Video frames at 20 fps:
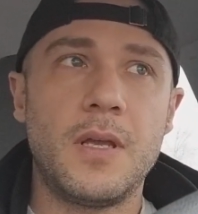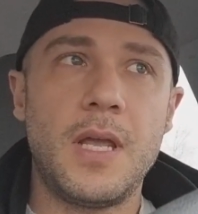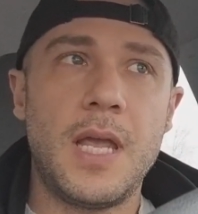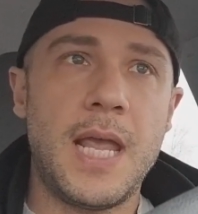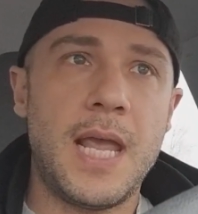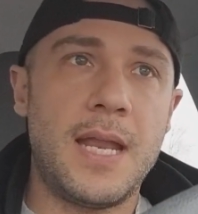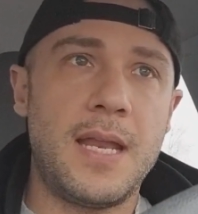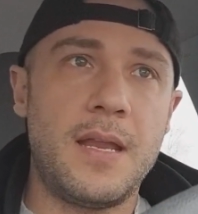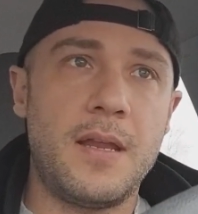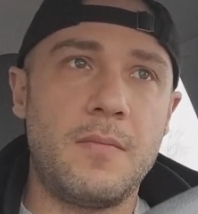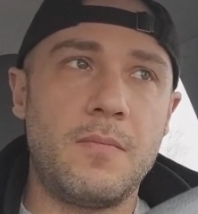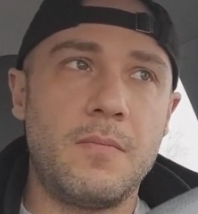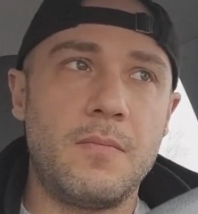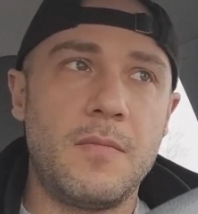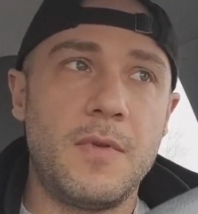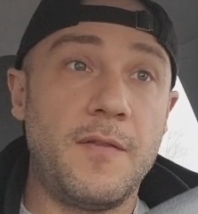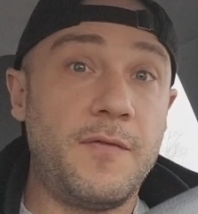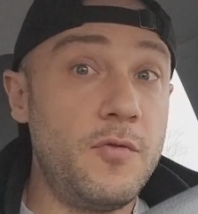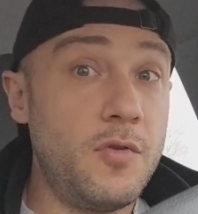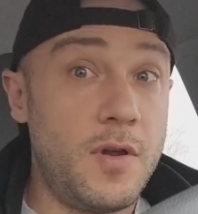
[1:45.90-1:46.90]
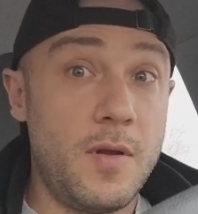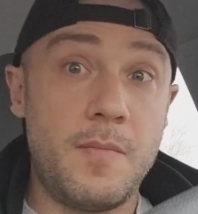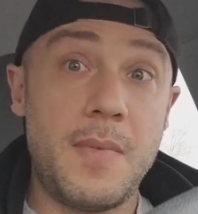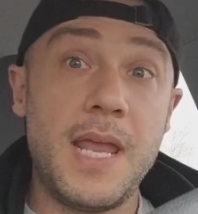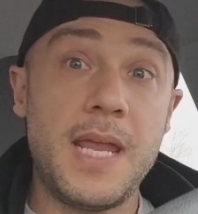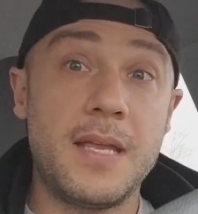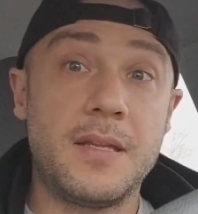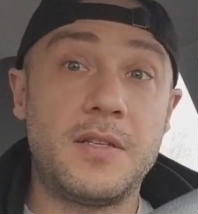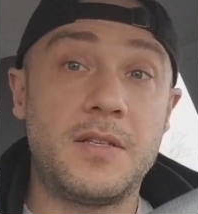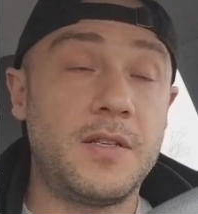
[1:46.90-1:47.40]
and if you can
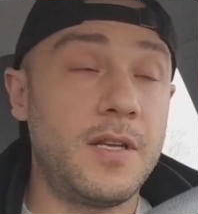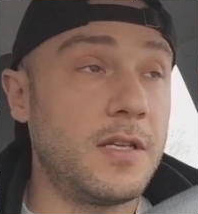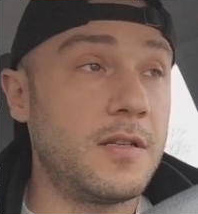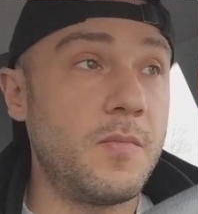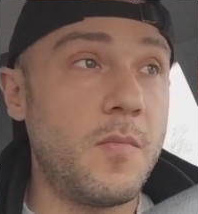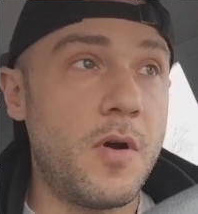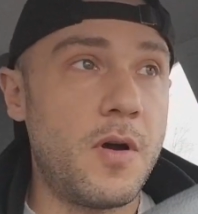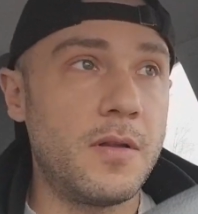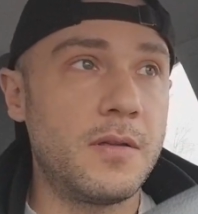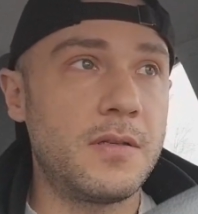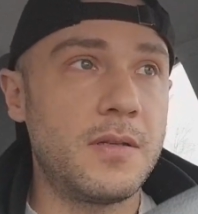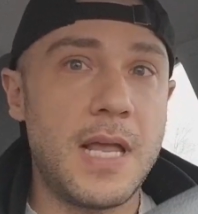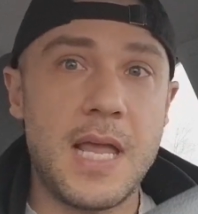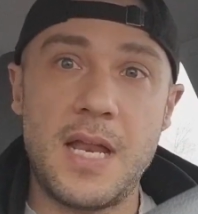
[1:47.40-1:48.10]
make it 6 months,